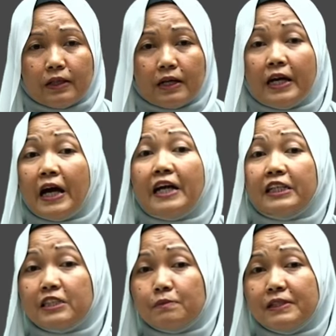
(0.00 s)
A
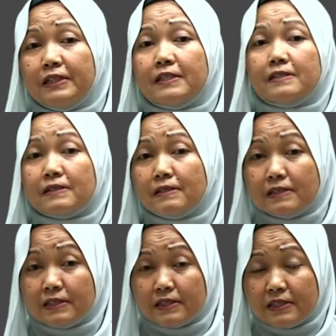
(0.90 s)
heritage building is a
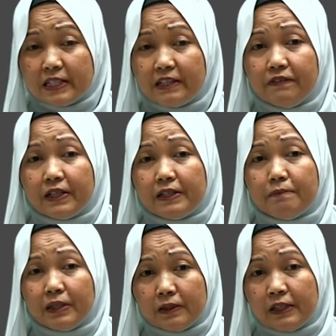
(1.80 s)
significant
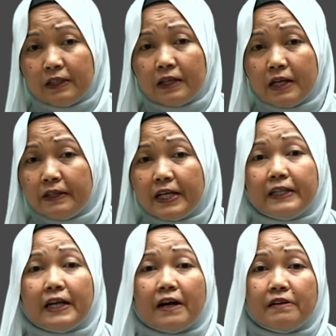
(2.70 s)
building that
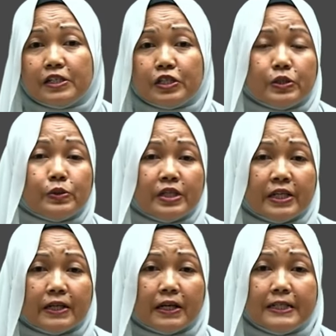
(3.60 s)
carries unique,
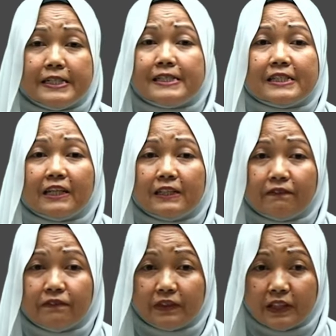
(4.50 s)

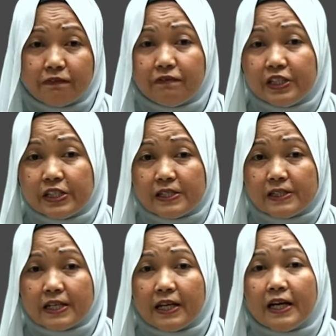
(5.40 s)
distinctive features
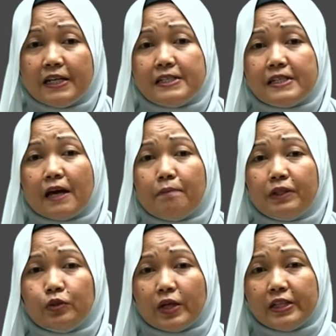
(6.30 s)
and is able
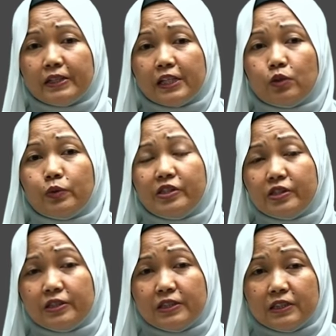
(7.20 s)
to attract
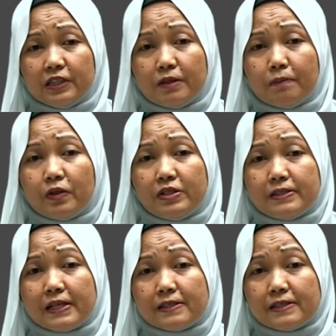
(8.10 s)
curiosity about
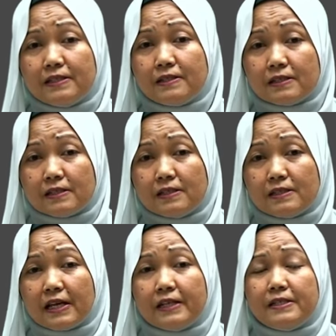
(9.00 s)
its existence
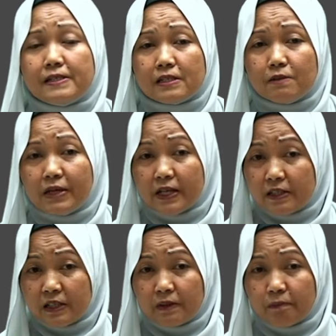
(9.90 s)
and history behind it.